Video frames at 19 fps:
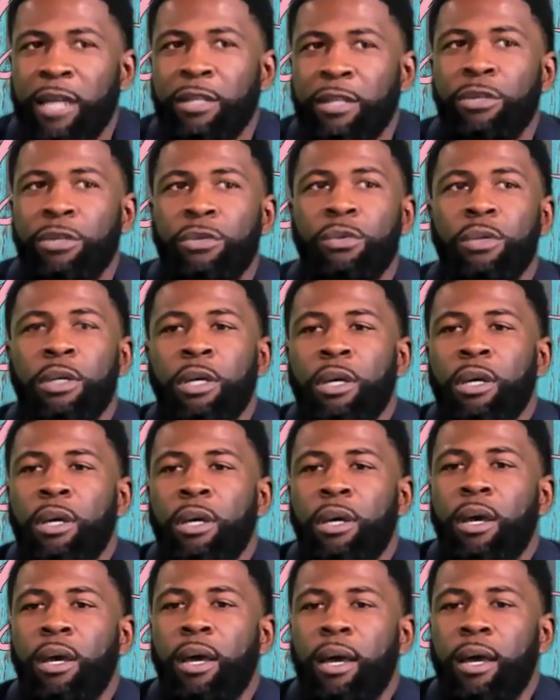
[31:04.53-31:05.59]
you.
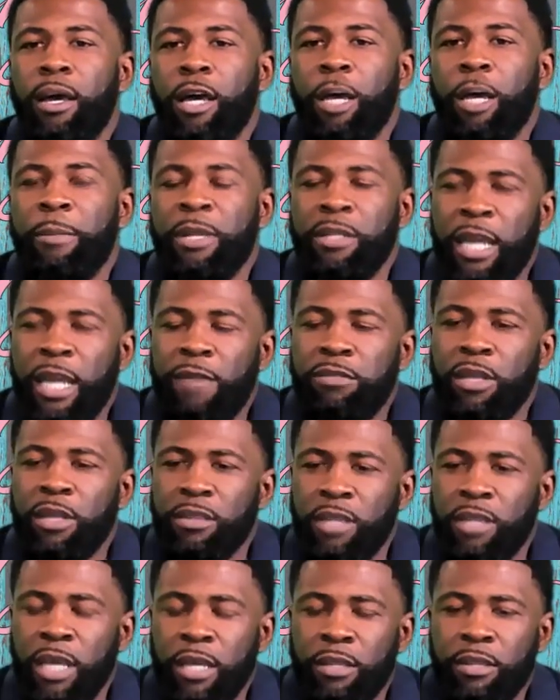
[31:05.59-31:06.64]
I definitely
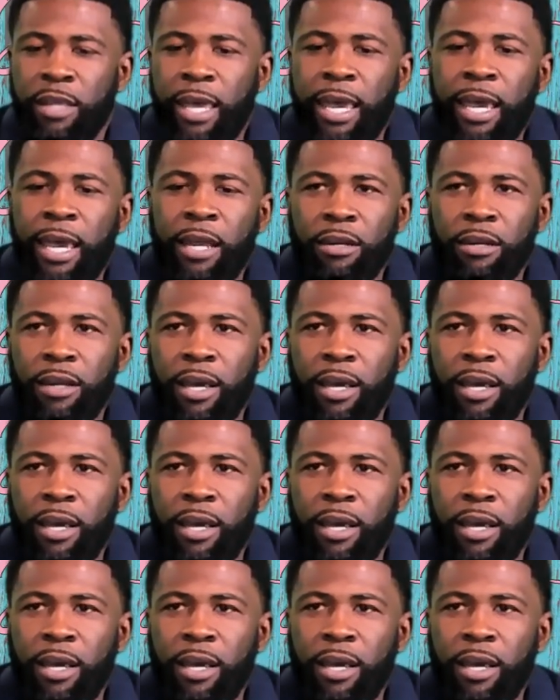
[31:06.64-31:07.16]
think that,